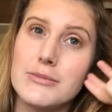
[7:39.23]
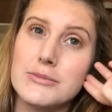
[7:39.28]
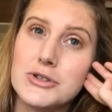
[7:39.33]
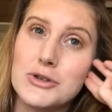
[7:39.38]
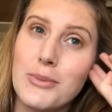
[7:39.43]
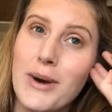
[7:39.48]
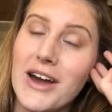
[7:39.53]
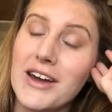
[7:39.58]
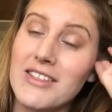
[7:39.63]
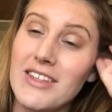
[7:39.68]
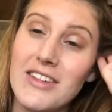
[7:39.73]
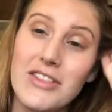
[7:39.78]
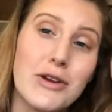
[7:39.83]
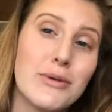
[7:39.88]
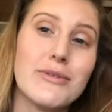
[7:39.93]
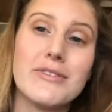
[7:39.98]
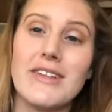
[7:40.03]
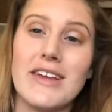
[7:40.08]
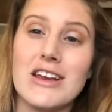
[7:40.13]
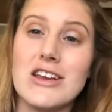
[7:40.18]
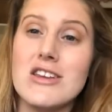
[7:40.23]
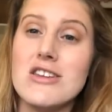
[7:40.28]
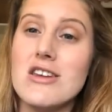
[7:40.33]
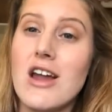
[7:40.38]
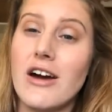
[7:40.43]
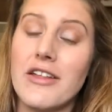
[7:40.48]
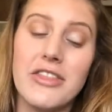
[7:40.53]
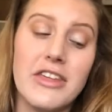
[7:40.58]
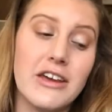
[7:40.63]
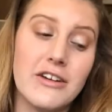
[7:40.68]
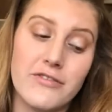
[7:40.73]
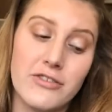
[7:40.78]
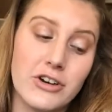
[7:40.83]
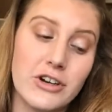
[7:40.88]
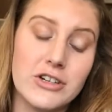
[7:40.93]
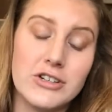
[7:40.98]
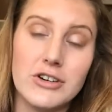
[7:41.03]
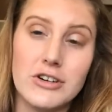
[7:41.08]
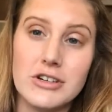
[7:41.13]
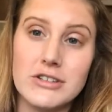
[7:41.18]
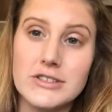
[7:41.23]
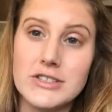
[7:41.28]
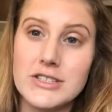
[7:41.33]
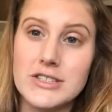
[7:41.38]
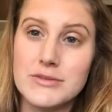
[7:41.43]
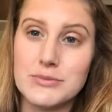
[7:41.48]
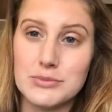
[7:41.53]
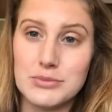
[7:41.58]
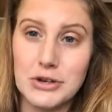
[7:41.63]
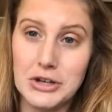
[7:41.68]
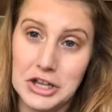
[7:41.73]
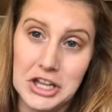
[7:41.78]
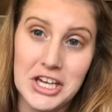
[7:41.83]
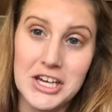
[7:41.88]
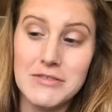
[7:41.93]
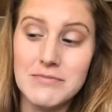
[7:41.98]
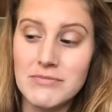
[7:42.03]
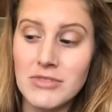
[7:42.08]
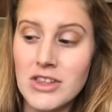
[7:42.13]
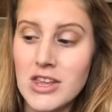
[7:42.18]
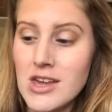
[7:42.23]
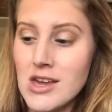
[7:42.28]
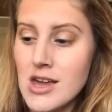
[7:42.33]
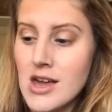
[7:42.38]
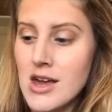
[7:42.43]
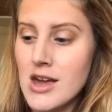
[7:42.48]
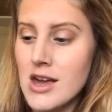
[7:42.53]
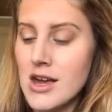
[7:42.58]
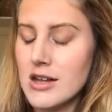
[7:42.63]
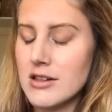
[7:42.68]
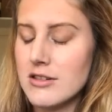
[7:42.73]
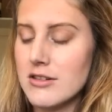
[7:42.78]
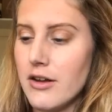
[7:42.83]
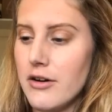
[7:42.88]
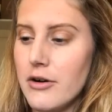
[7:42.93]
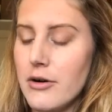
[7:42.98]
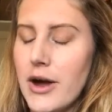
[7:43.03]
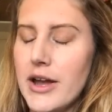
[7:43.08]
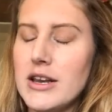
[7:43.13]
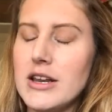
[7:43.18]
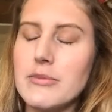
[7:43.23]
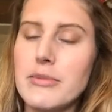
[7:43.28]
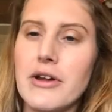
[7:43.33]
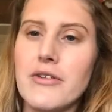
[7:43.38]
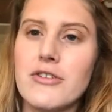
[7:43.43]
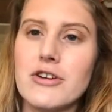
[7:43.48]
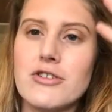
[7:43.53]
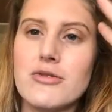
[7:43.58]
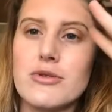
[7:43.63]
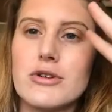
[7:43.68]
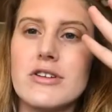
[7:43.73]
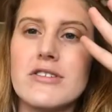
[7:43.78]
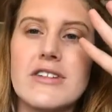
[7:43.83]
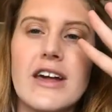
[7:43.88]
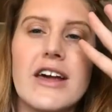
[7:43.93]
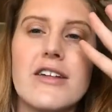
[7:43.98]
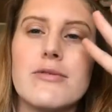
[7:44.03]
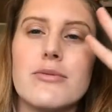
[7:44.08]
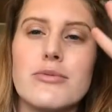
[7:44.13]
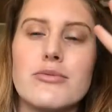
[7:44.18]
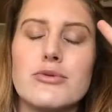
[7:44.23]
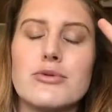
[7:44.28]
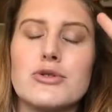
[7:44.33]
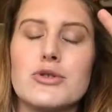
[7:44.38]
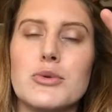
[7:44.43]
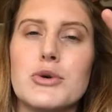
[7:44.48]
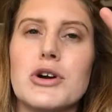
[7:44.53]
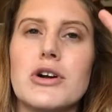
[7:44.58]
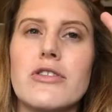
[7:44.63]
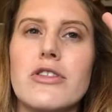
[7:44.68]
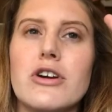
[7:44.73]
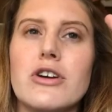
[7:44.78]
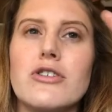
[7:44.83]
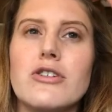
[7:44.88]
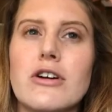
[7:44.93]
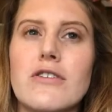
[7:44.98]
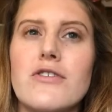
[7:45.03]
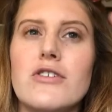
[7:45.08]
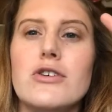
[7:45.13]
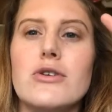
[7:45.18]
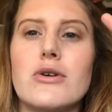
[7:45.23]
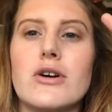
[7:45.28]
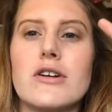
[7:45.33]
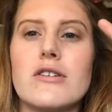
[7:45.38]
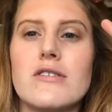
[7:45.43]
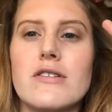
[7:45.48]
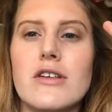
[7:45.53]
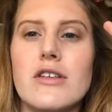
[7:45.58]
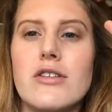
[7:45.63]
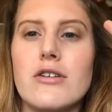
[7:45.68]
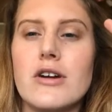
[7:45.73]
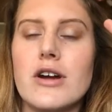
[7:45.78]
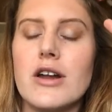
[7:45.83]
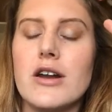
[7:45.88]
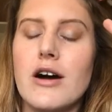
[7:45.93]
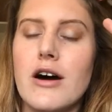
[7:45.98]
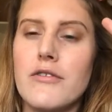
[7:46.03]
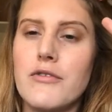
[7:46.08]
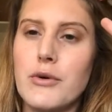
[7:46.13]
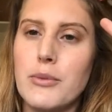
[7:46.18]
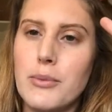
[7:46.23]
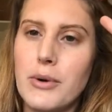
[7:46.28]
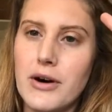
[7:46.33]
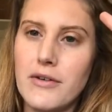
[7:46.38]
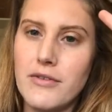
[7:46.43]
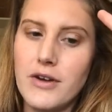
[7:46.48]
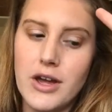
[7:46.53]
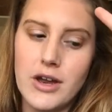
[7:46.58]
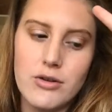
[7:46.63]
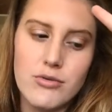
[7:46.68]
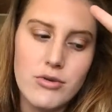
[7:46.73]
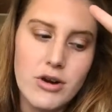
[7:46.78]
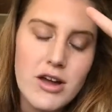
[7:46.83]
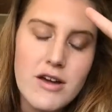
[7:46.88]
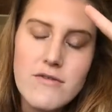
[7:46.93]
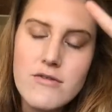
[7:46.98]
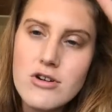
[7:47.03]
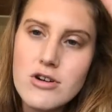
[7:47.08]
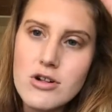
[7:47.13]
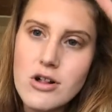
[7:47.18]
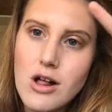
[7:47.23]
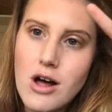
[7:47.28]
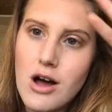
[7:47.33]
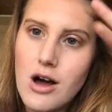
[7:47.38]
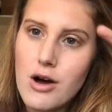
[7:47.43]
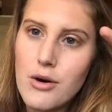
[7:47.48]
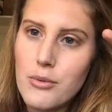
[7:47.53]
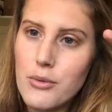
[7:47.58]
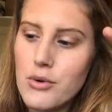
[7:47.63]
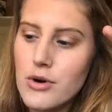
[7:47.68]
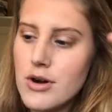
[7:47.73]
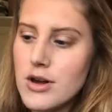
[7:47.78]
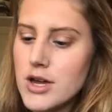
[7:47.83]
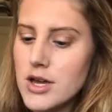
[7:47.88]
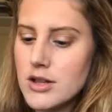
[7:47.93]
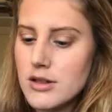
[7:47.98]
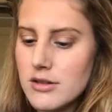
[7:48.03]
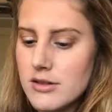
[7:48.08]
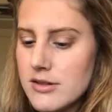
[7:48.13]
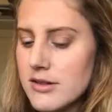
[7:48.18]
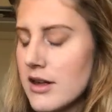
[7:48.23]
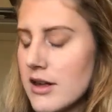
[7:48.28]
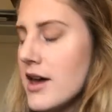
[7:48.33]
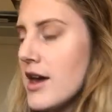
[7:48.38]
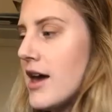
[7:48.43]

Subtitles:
So back then there was like nothing for adults, really. So I did my first 4 designs, which were the Gryffindor, Slytherin, Hufflepuff, and Ravenclaw ones.